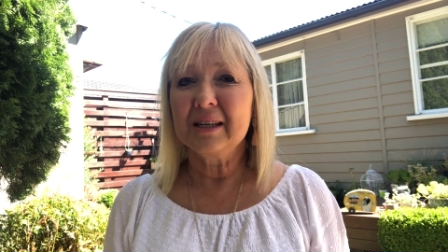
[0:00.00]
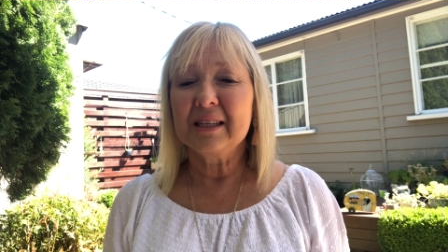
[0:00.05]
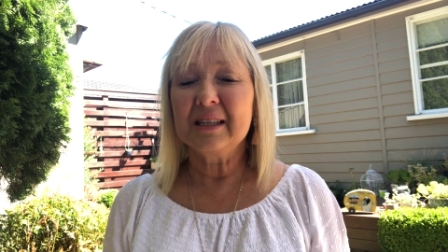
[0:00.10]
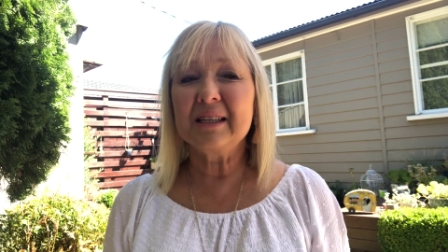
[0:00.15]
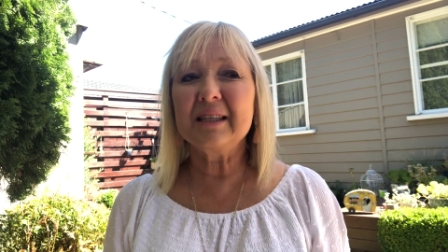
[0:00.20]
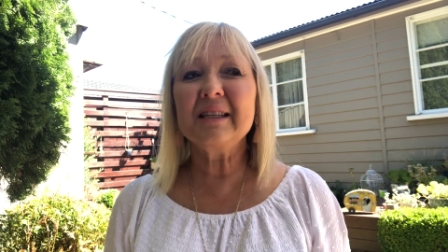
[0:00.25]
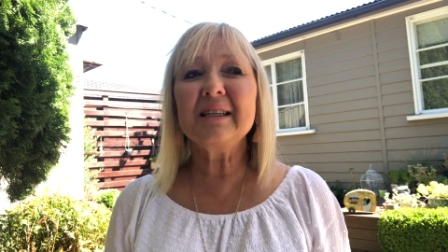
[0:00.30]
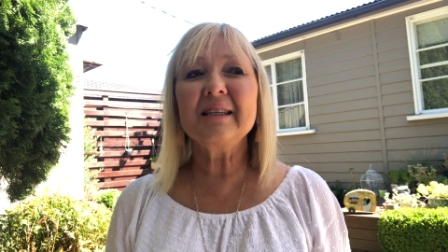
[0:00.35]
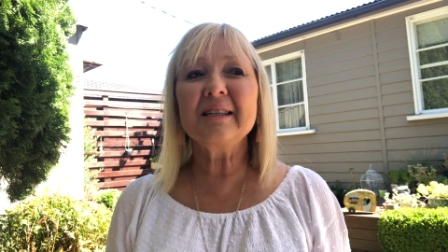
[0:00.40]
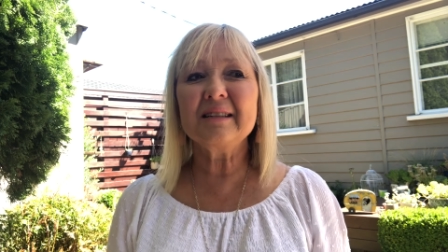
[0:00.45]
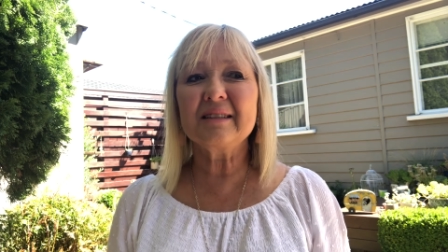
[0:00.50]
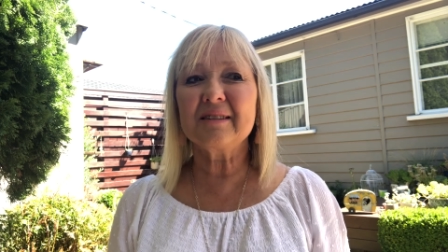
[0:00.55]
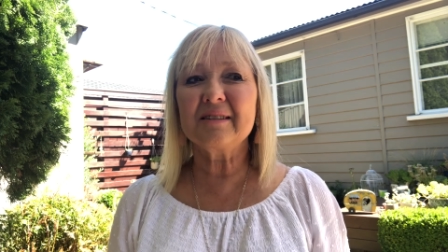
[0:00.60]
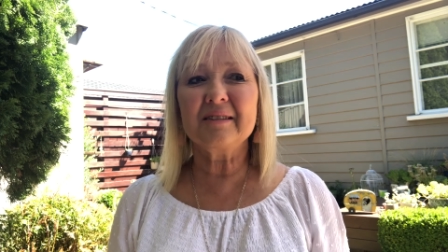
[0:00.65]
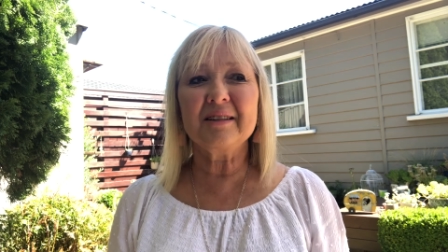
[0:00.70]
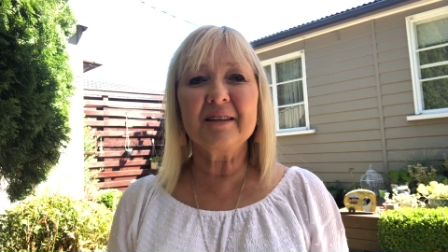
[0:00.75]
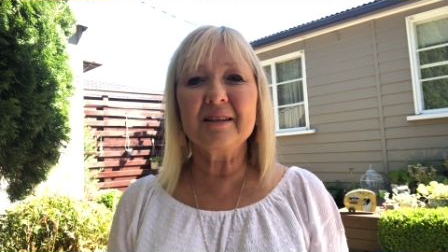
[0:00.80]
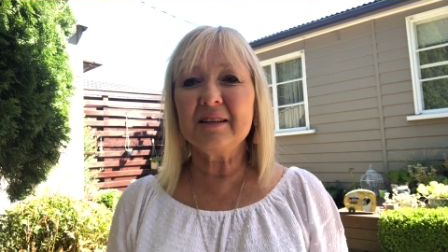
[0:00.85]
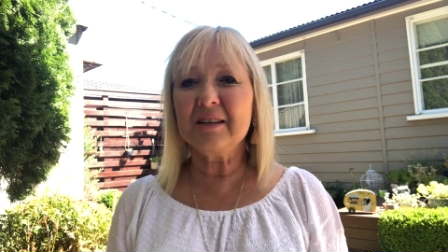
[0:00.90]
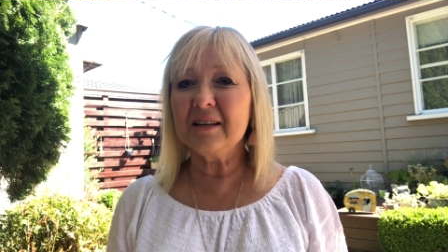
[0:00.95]
You need,
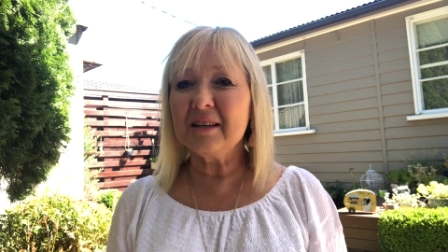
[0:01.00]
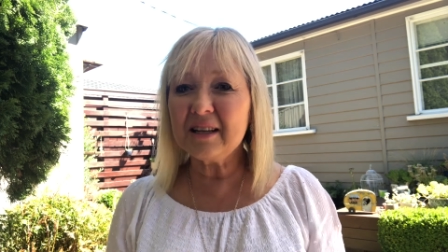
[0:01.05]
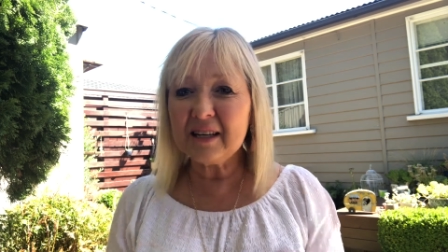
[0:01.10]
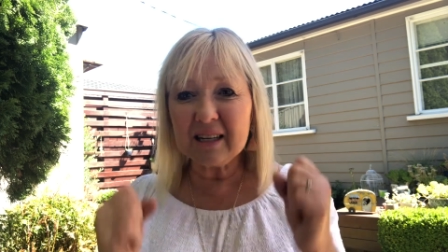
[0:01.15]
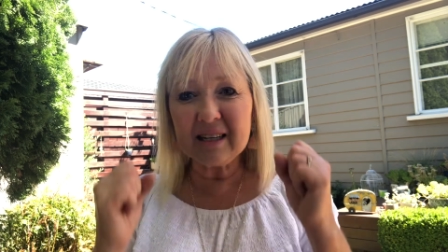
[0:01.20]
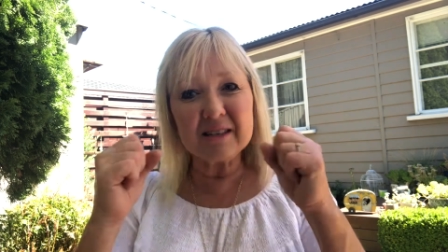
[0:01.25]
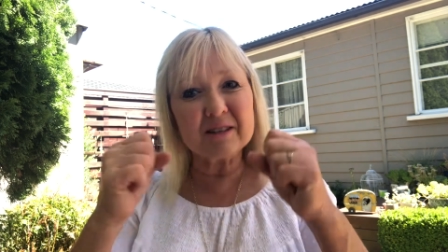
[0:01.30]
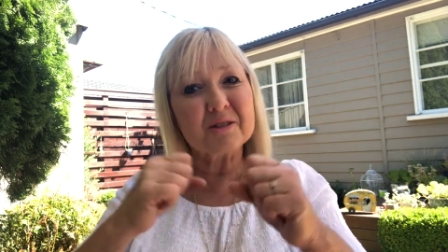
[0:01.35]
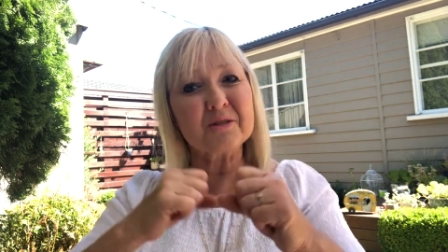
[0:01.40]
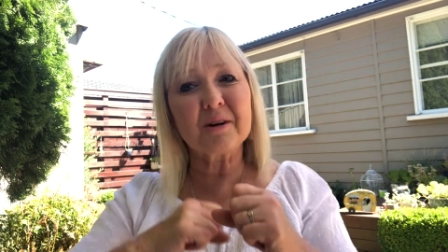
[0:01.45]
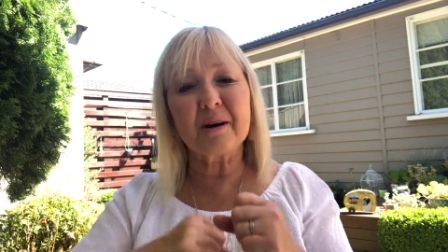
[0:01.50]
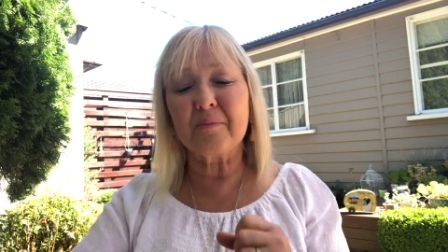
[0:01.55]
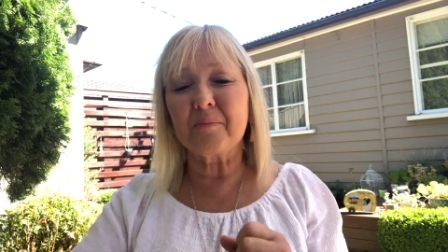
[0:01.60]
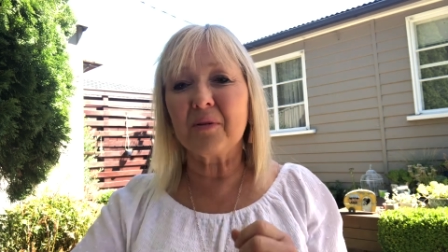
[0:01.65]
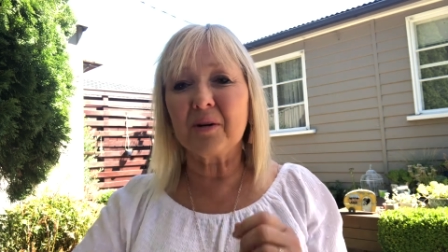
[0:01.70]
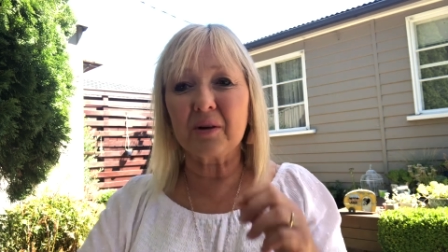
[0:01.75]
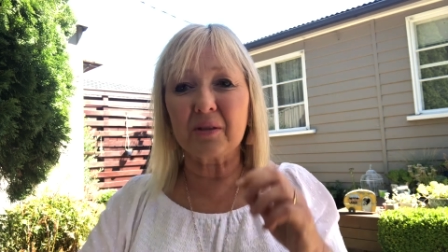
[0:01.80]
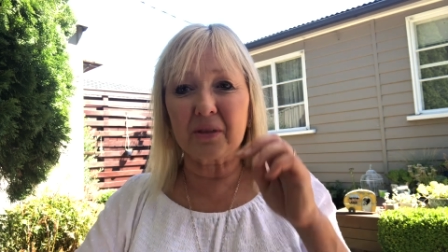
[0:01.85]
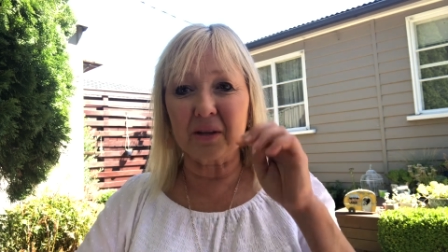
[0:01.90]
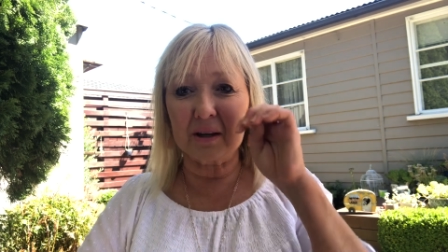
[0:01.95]
you need Trump,
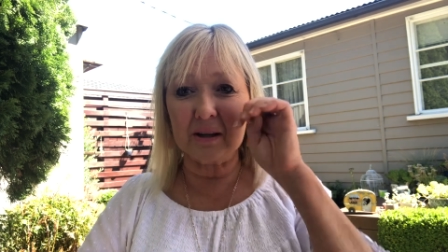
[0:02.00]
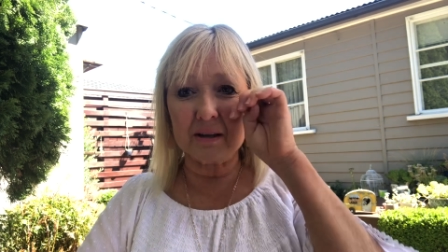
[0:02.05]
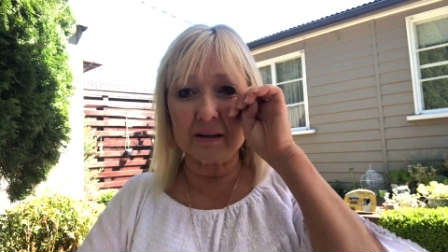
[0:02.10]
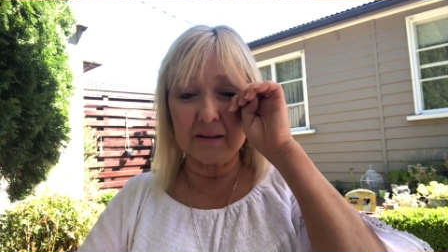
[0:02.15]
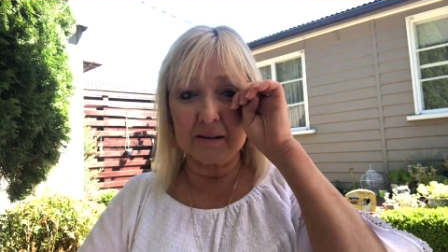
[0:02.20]
I think.